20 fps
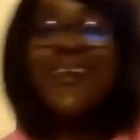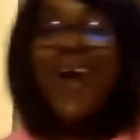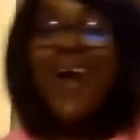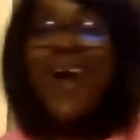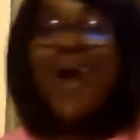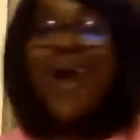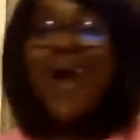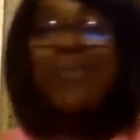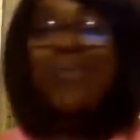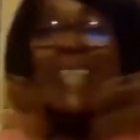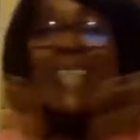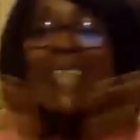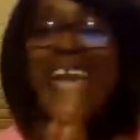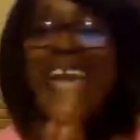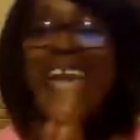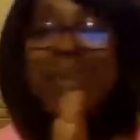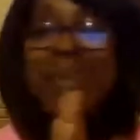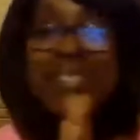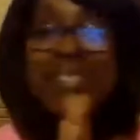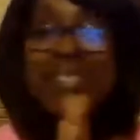I was
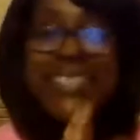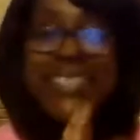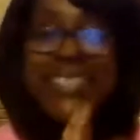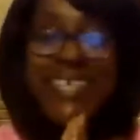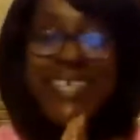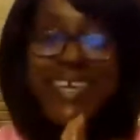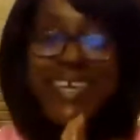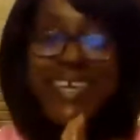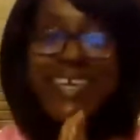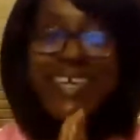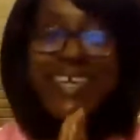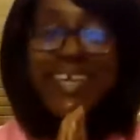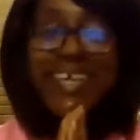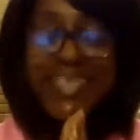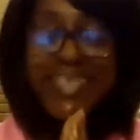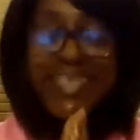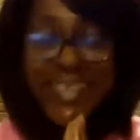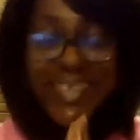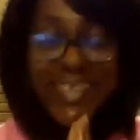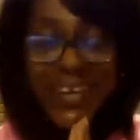able to get it
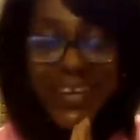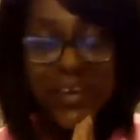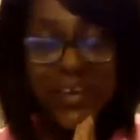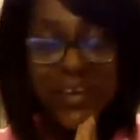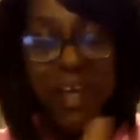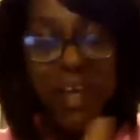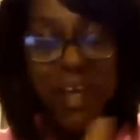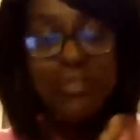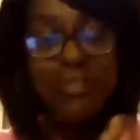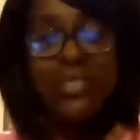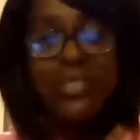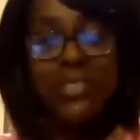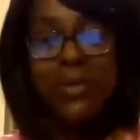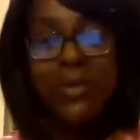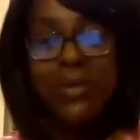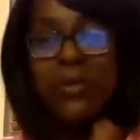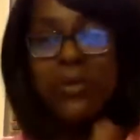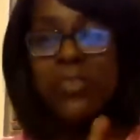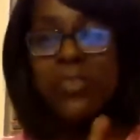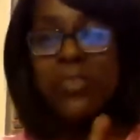clear, and I'm
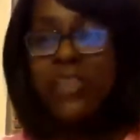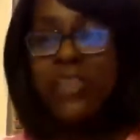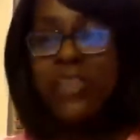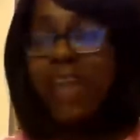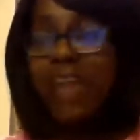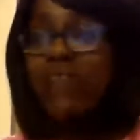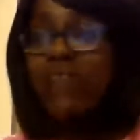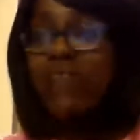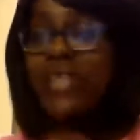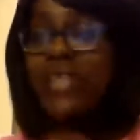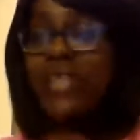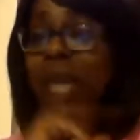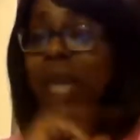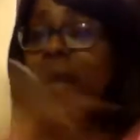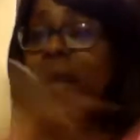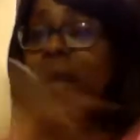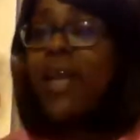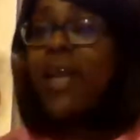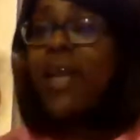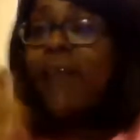so thankful. Now I
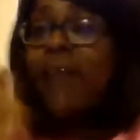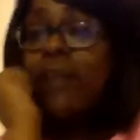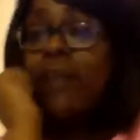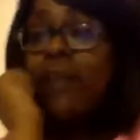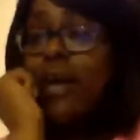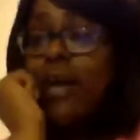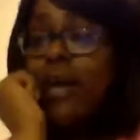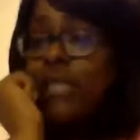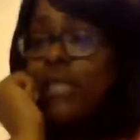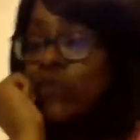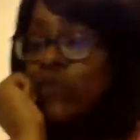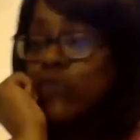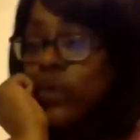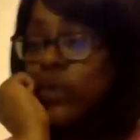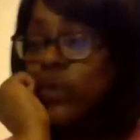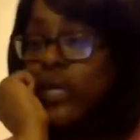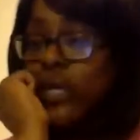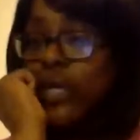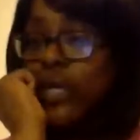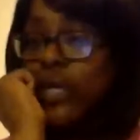have laundry
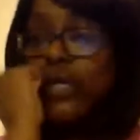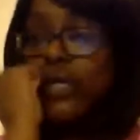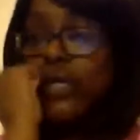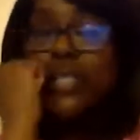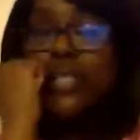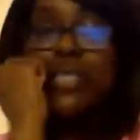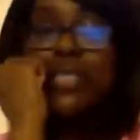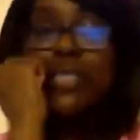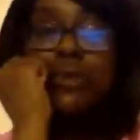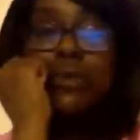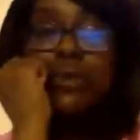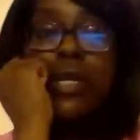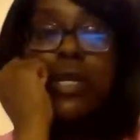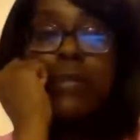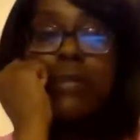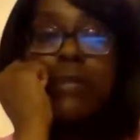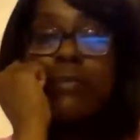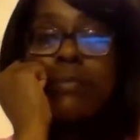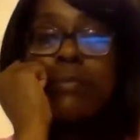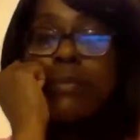on it because I started
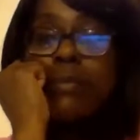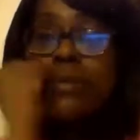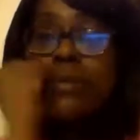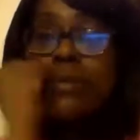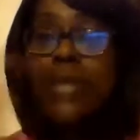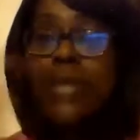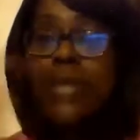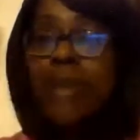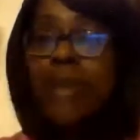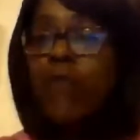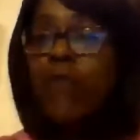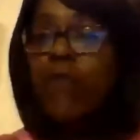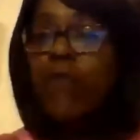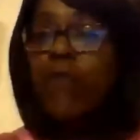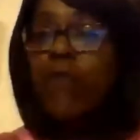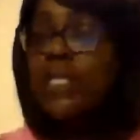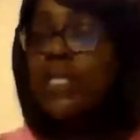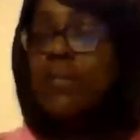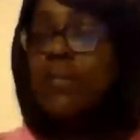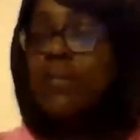I folded
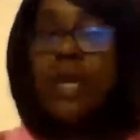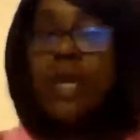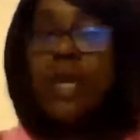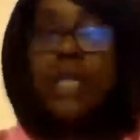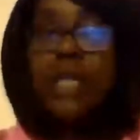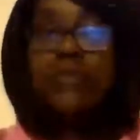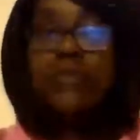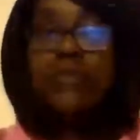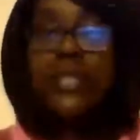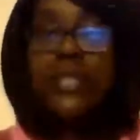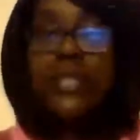some laundry that